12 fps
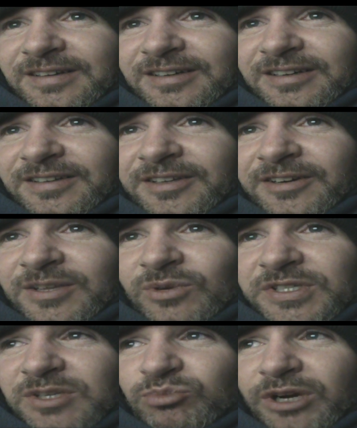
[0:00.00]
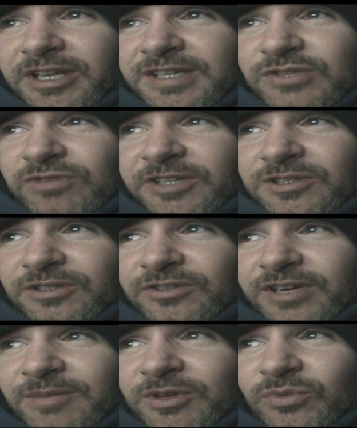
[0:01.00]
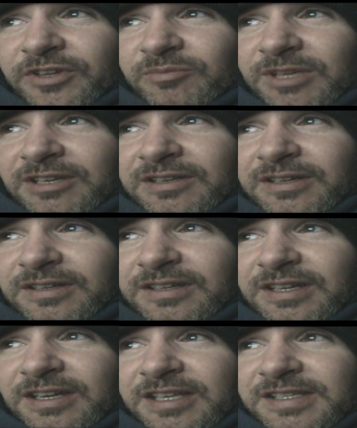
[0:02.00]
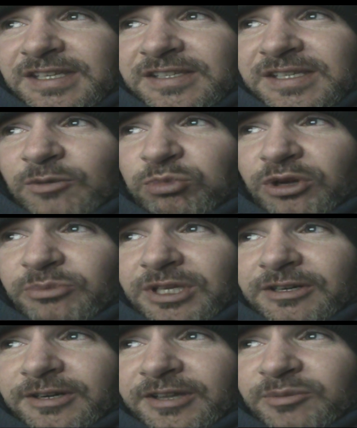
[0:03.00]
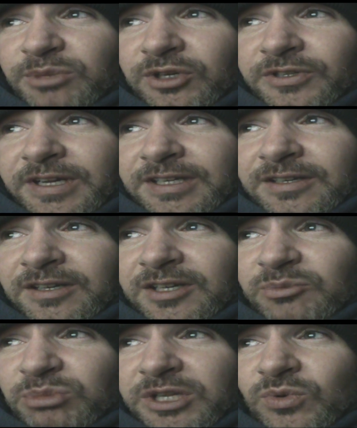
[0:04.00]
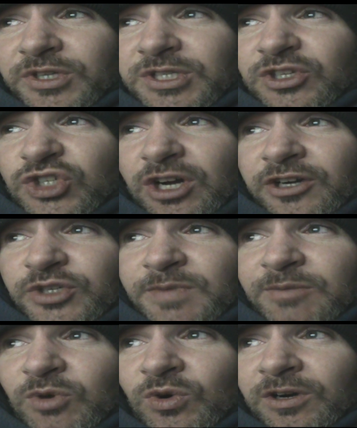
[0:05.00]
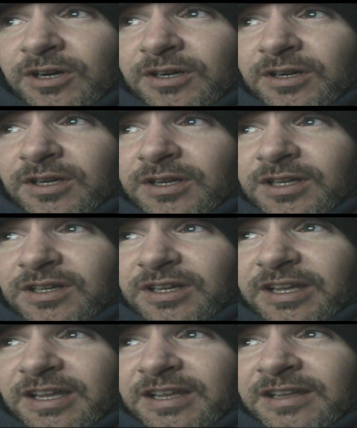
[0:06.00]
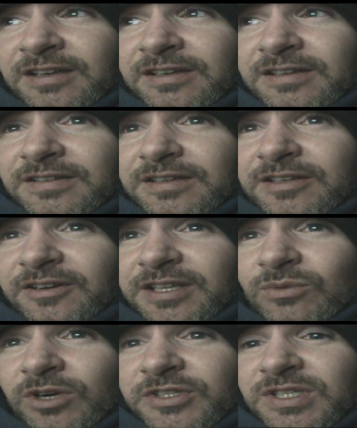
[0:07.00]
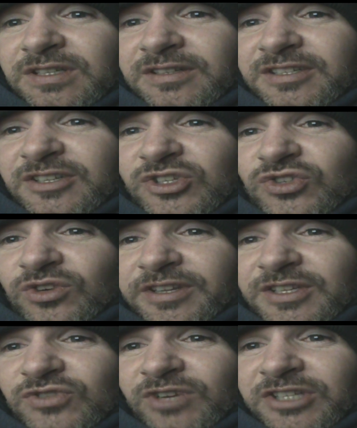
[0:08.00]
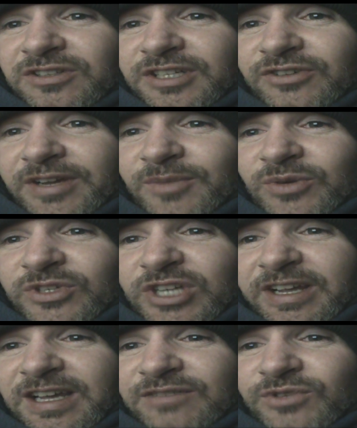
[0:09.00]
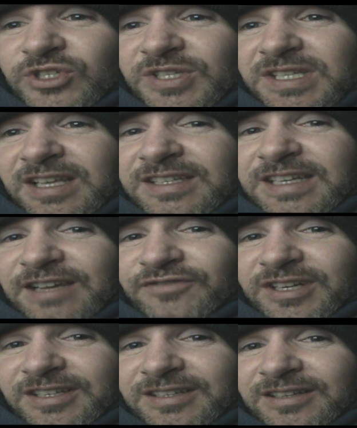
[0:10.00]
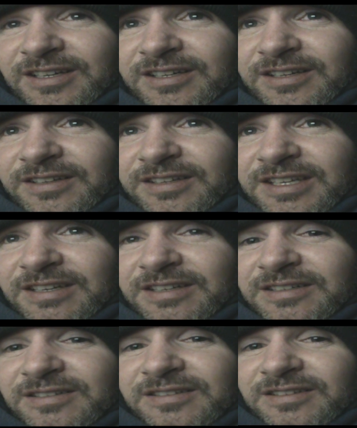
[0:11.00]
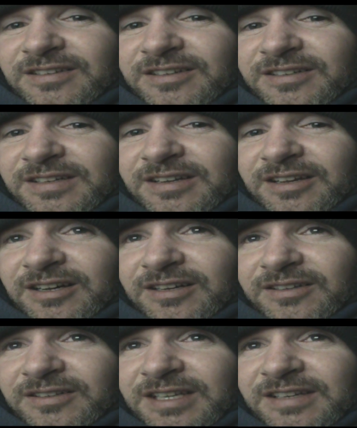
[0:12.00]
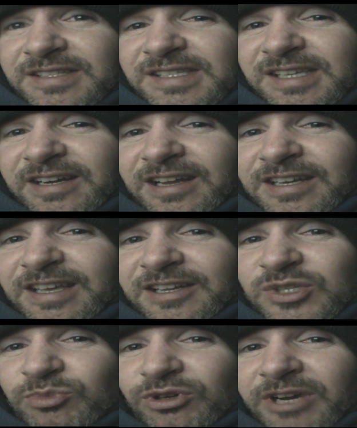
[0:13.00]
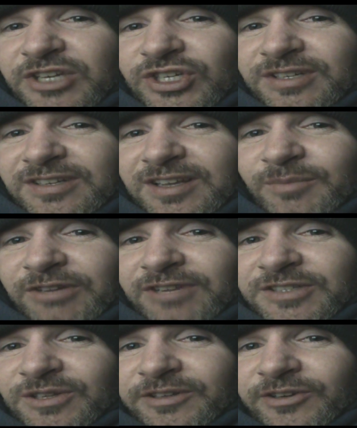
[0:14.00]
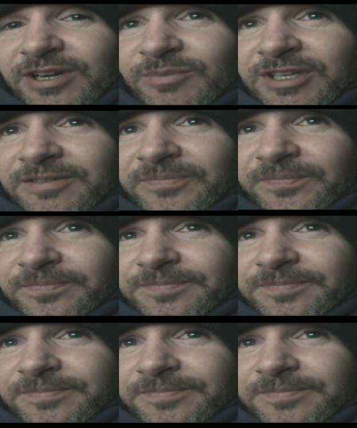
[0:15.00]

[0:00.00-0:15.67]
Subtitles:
You know, he wants to break his rental agreement with me, and he says he'll put me in another building, but he wants to charge me more, and, you know, he wants to destroy this rental agreement, which I have, which is indefinite. He didn't set any expiration in my rental agreement.